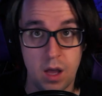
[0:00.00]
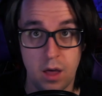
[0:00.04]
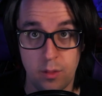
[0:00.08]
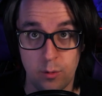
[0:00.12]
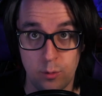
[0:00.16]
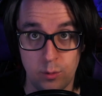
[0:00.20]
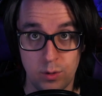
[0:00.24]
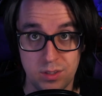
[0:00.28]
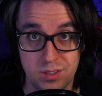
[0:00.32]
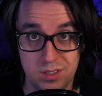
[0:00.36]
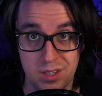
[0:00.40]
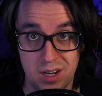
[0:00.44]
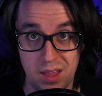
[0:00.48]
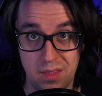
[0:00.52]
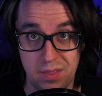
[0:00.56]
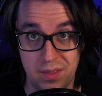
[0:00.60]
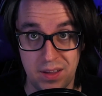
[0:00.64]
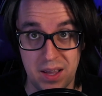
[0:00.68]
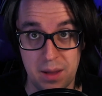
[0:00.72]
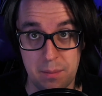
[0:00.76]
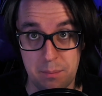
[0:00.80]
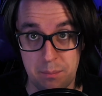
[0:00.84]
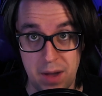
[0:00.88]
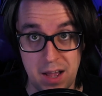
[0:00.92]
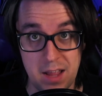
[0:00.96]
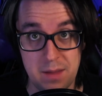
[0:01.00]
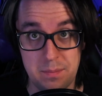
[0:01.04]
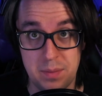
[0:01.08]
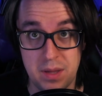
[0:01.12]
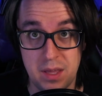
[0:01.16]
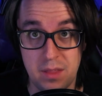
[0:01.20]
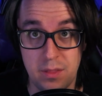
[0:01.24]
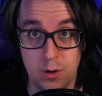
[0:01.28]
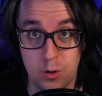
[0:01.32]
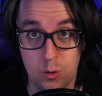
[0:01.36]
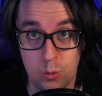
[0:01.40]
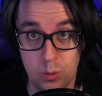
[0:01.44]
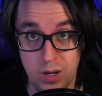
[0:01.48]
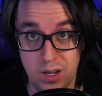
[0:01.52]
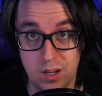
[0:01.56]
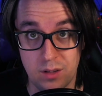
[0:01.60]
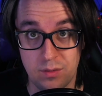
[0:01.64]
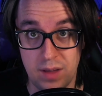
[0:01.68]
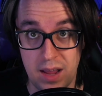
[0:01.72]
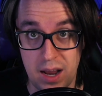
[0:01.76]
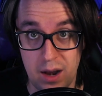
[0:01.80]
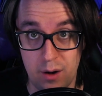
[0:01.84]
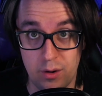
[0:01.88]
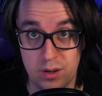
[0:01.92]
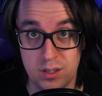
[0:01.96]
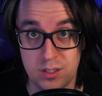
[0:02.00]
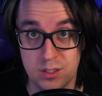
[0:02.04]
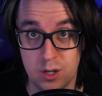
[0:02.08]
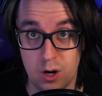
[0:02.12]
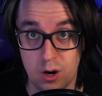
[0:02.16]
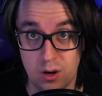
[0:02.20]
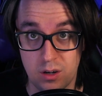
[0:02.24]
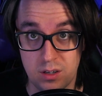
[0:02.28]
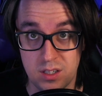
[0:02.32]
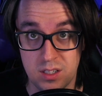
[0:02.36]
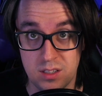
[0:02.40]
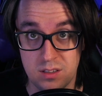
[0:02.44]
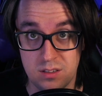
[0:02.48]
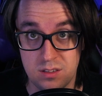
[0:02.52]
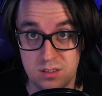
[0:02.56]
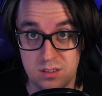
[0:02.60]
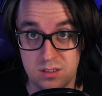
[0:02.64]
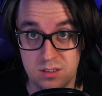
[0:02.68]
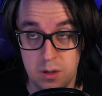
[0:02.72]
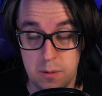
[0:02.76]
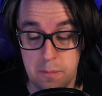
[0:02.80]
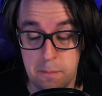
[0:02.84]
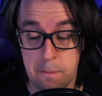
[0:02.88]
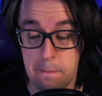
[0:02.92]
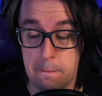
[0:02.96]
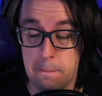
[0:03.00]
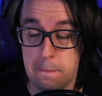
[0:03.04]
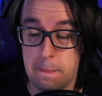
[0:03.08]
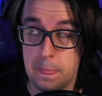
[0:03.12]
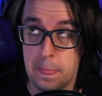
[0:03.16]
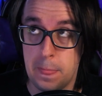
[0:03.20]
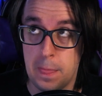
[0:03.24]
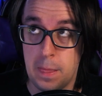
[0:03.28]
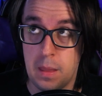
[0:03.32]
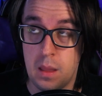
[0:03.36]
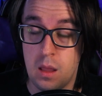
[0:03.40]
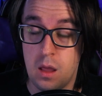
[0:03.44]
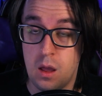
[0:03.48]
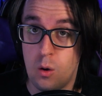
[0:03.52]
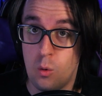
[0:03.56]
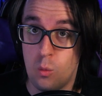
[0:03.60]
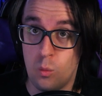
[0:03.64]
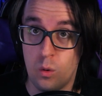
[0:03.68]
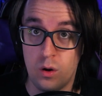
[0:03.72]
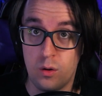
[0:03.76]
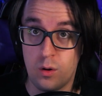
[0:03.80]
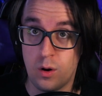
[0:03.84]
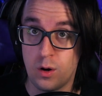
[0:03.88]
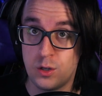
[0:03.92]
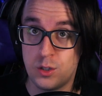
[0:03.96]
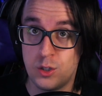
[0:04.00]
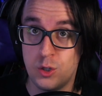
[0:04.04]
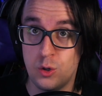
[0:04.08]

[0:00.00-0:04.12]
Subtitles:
reason I think it might be the Queen of Air and Darkness. What are our two